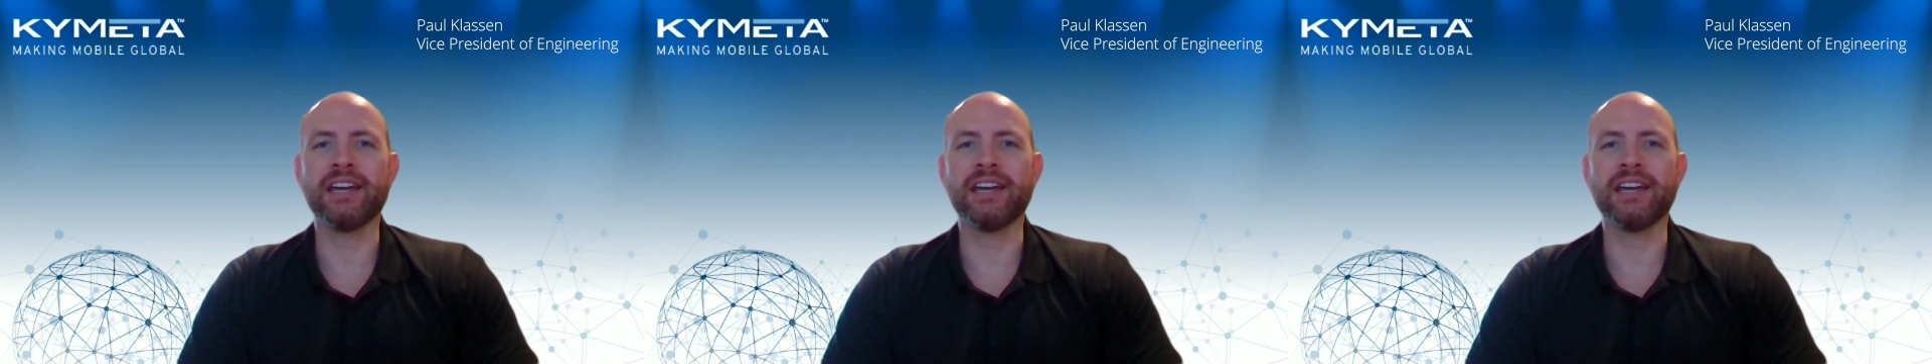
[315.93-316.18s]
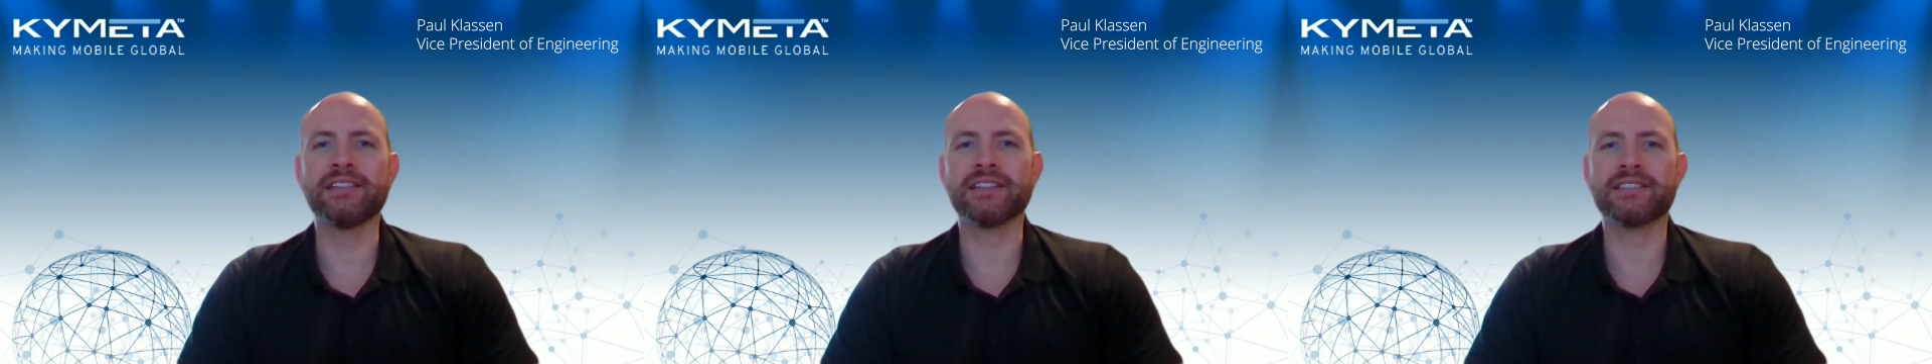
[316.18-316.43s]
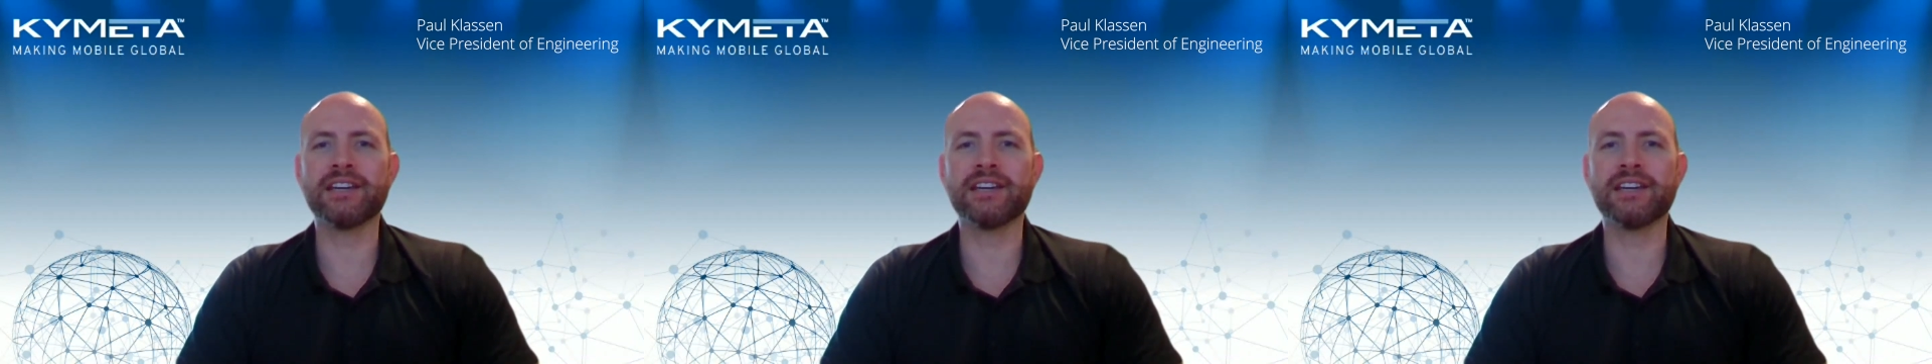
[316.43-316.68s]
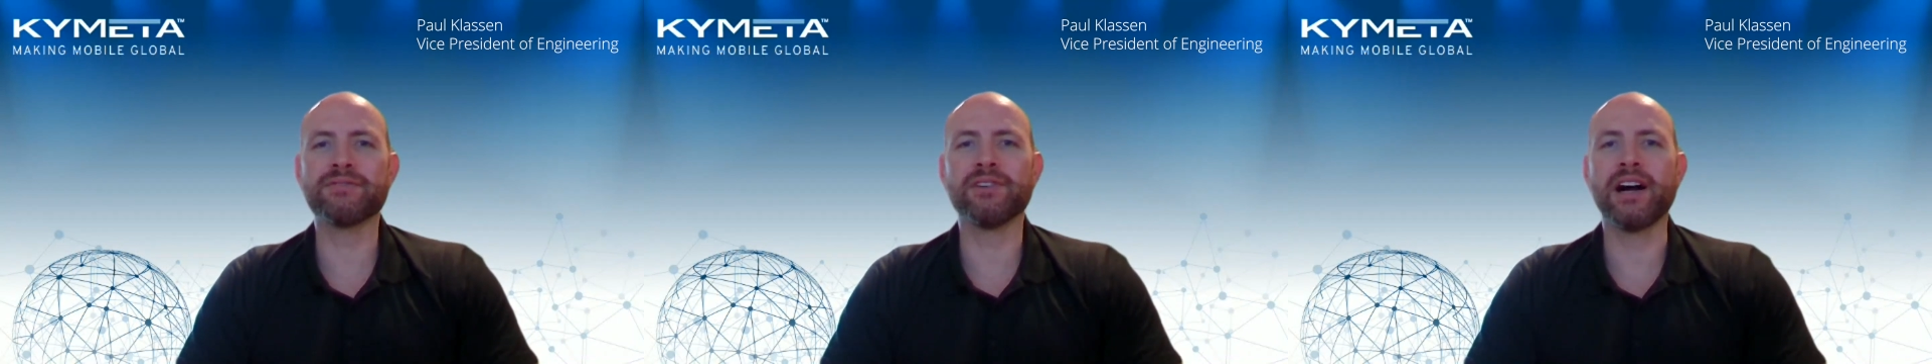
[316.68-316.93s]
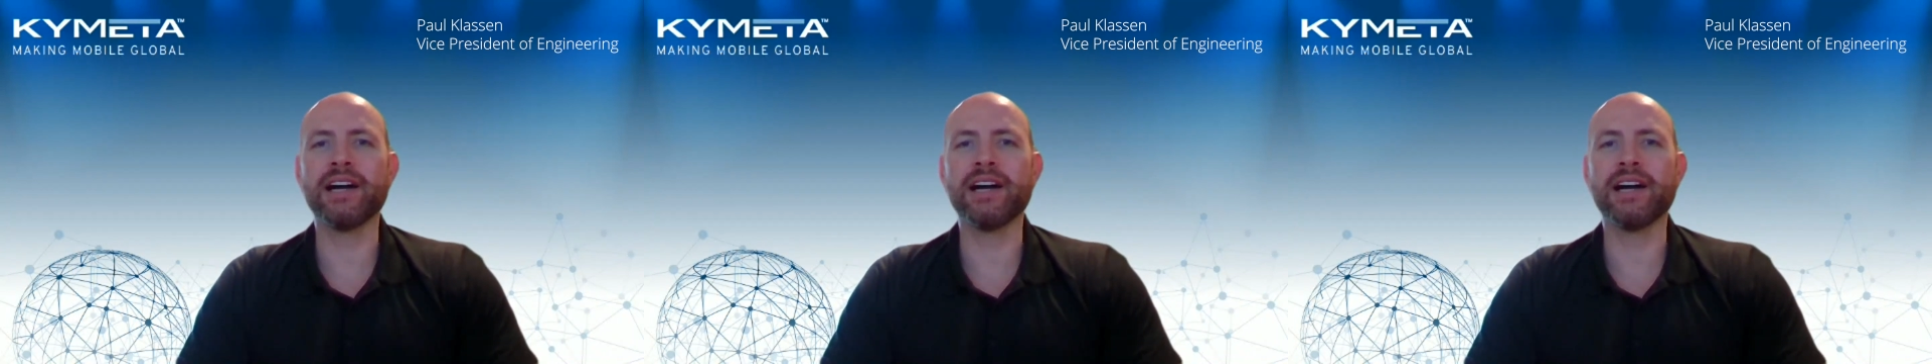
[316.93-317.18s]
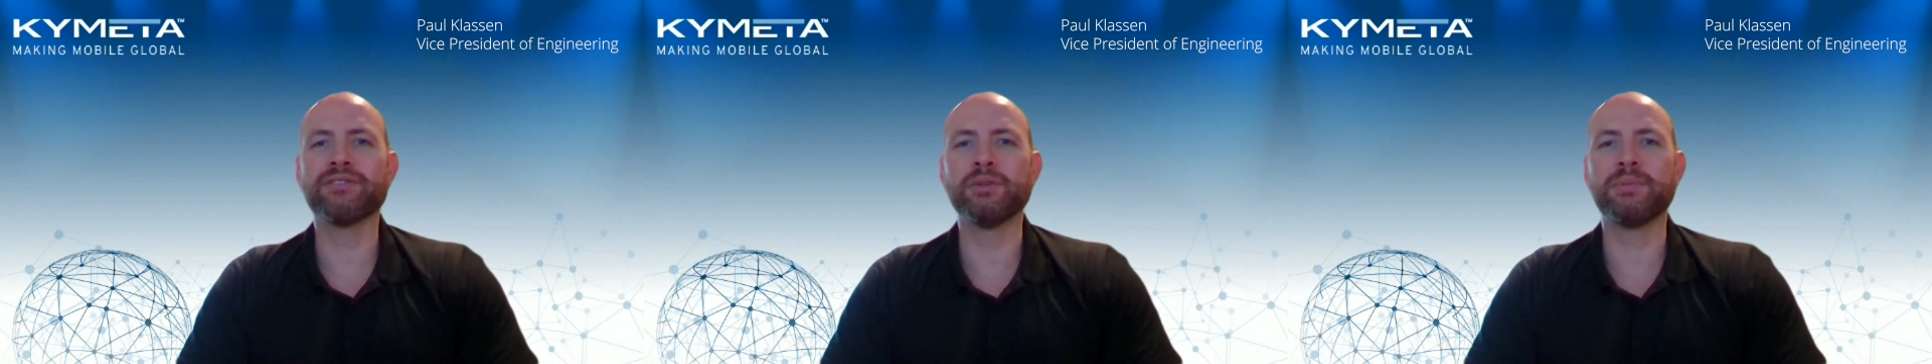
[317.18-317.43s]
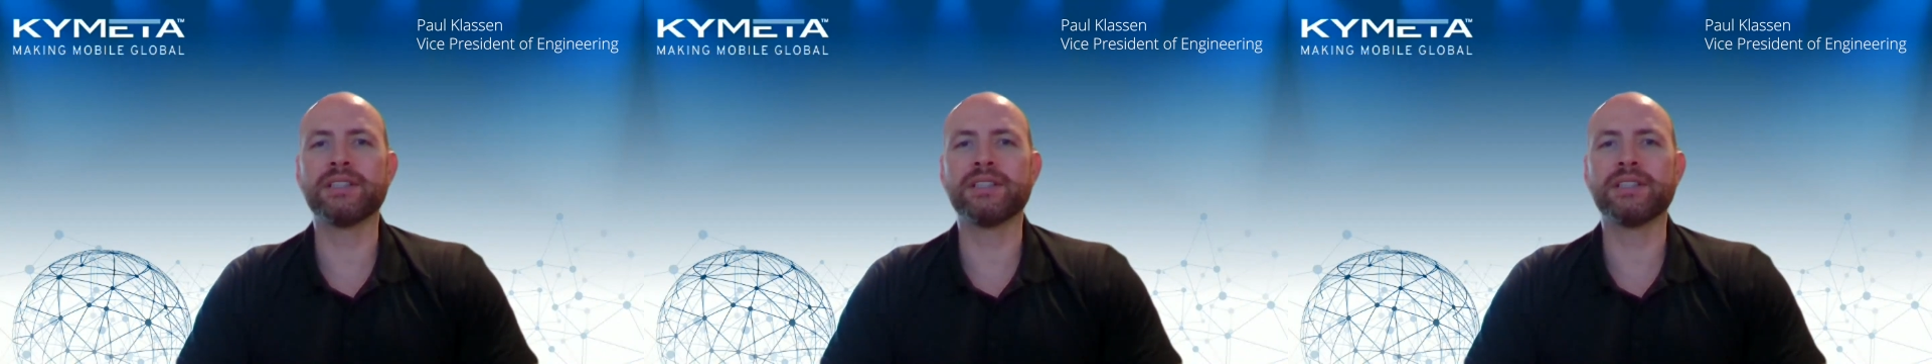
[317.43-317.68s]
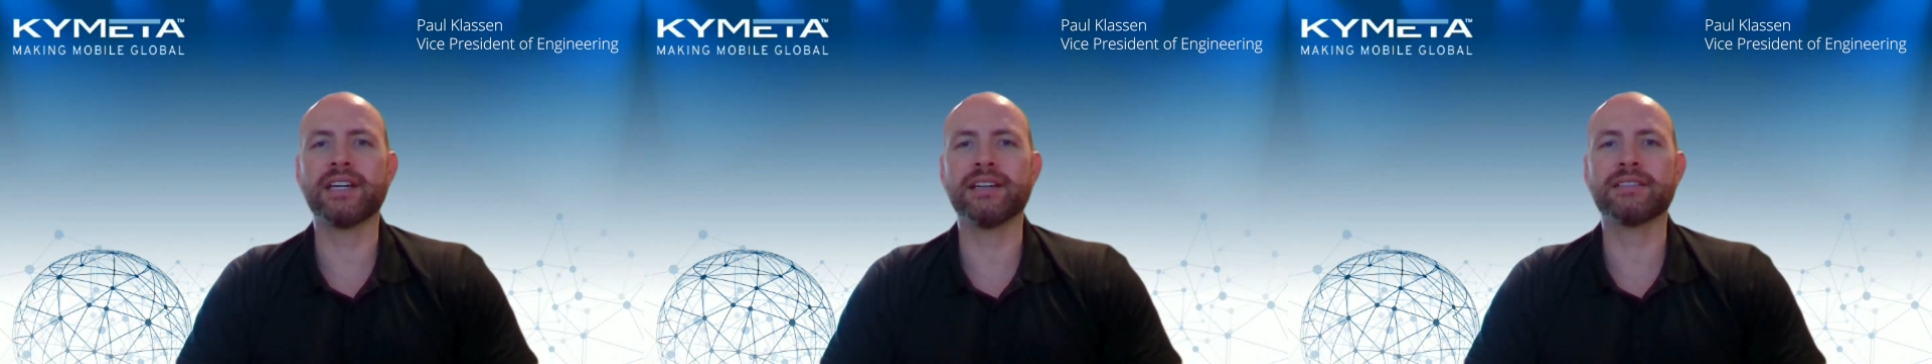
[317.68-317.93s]
and the successful high
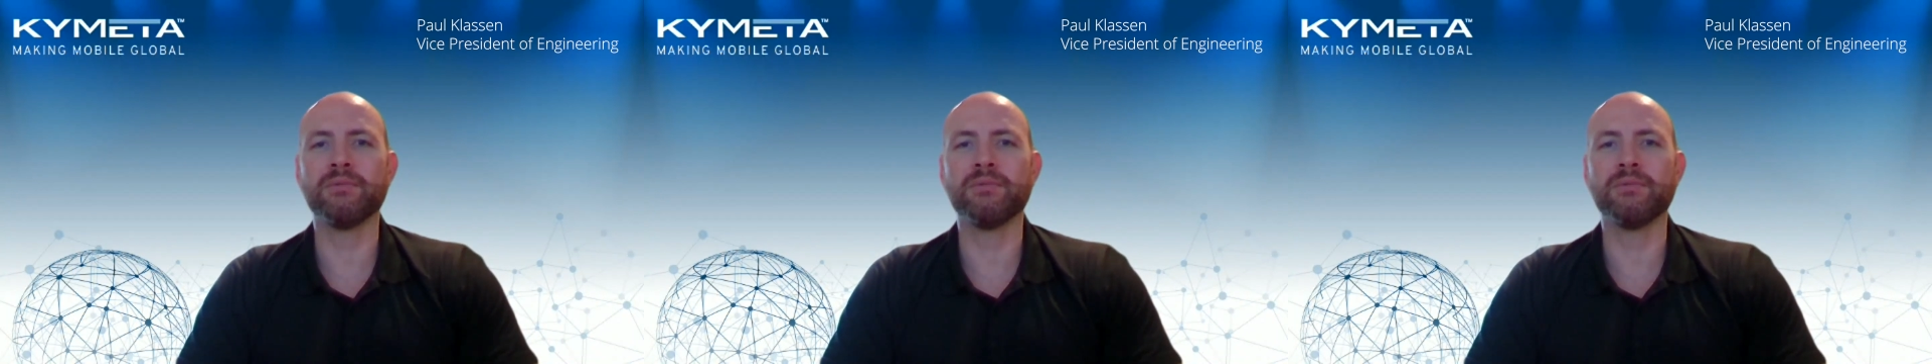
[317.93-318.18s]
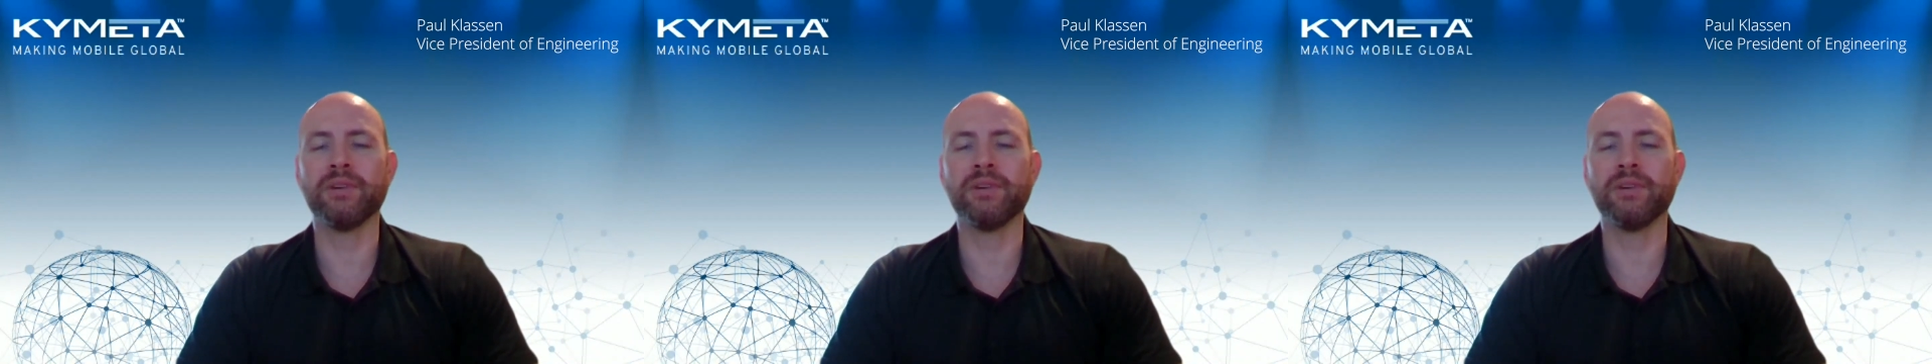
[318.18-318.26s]
throughput test